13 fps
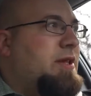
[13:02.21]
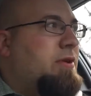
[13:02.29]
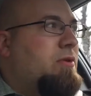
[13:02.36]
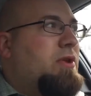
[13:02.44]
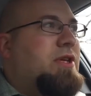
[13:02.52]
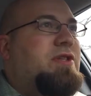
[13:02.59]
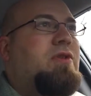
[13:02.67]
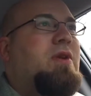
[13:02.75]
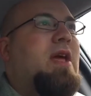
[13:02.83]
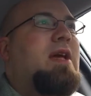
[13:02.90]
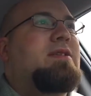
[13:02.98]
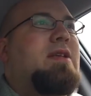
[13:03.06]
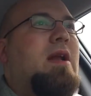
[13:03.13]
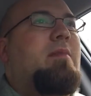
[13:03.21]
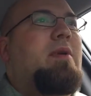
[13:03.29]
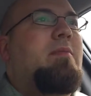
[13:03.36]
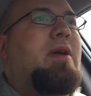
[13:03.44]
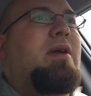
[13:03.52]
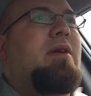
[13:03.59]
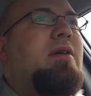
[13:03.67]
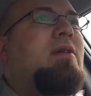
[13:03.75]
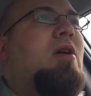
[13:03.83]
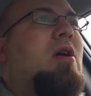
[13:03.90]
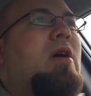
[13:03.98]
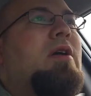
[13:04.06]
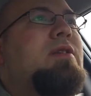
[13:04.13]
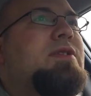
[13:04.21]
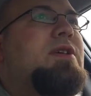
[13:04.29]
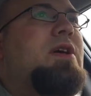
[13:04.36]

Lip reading: literally 2 days that I'm going to be gone,